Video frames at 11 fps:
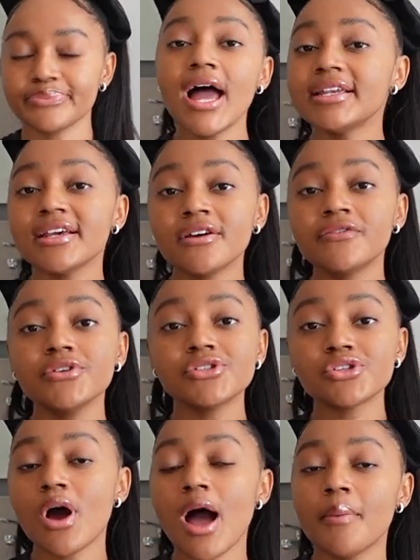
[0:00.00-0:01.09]
And if you
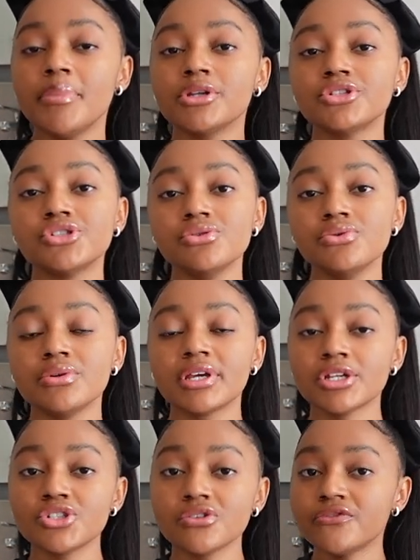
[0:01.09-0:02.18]
so happen to
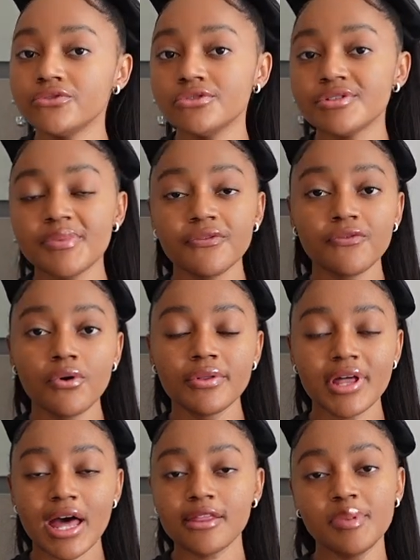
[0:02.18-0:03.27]
get your food before
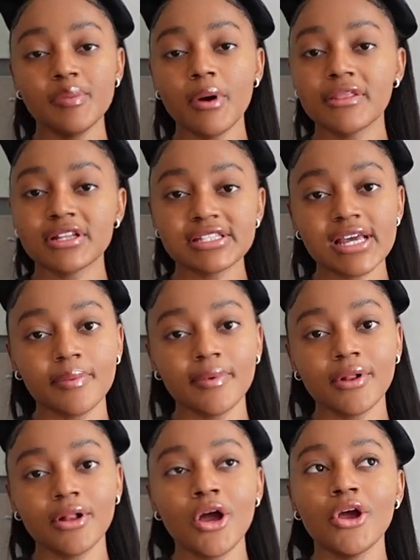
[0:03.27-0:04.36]
the other people on the
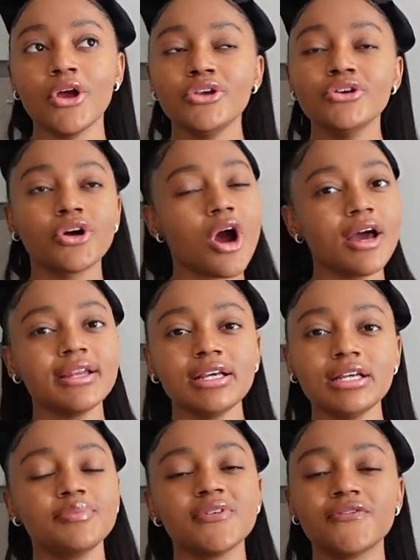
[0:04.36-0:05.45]
table, you can't
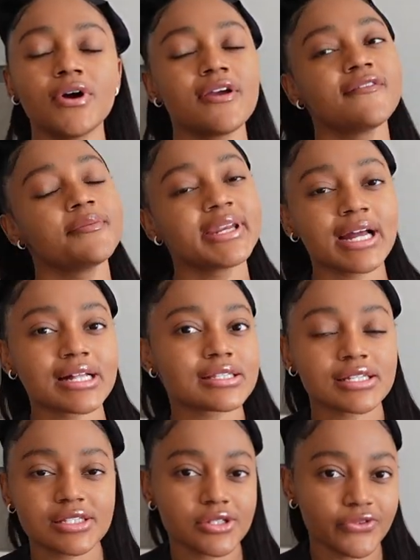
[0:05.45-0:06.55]
eat before everybody else
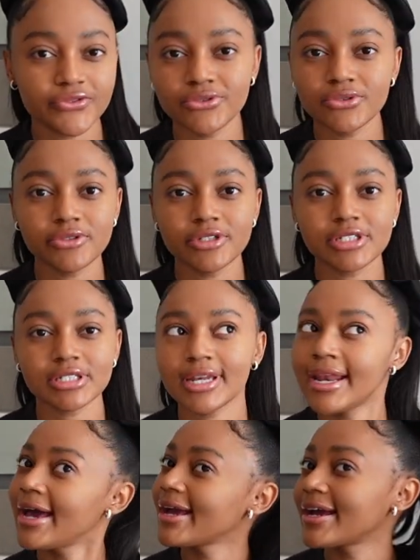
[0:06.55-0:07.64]
gets their food.
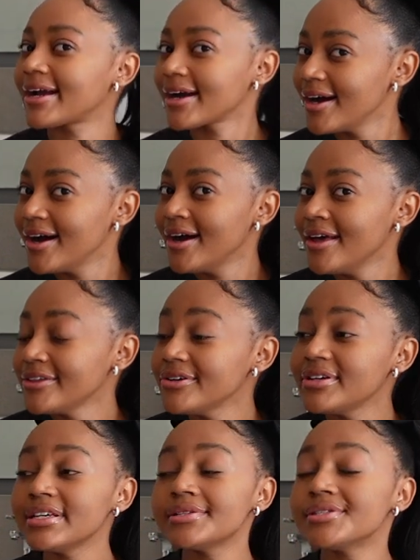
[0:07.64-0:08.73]
Like, you
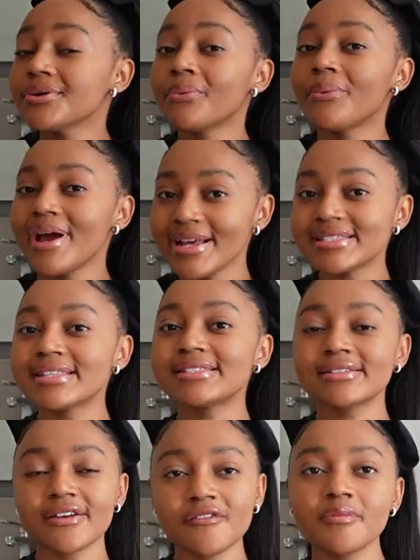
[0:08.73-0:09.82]
need to wait
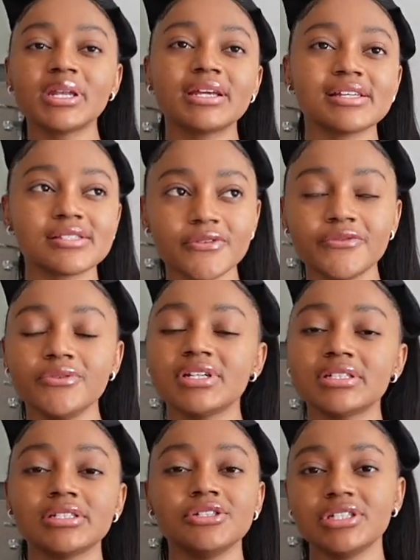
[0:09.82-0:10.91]
until everybody gets their food
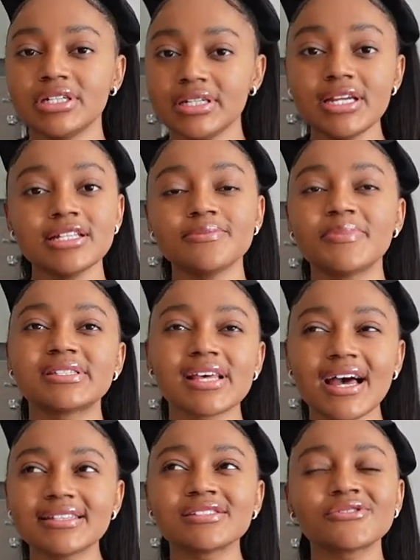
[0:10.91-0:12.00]
and then you can eat.
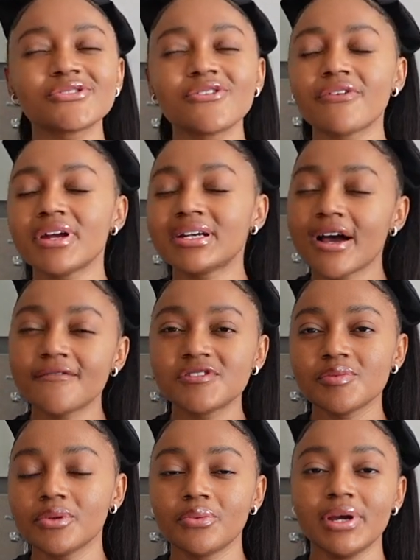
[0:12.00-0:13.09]
Besides, it's also very
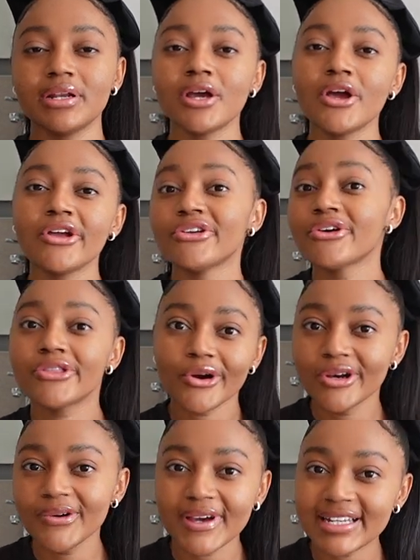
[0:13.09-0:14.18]
uncomfortable when you're the
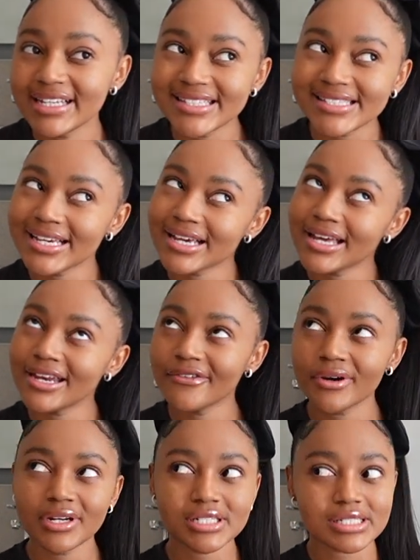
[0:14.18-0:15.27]
only one eating and
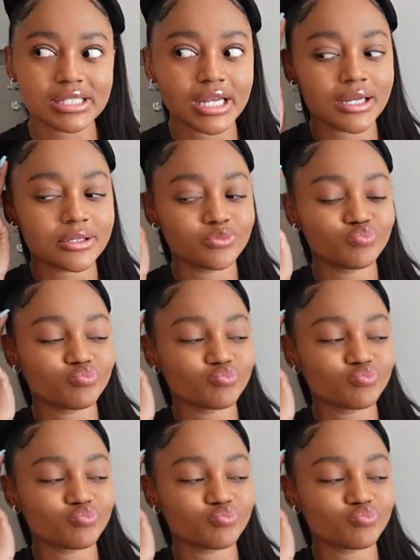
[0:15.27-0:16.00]
everyone is just like,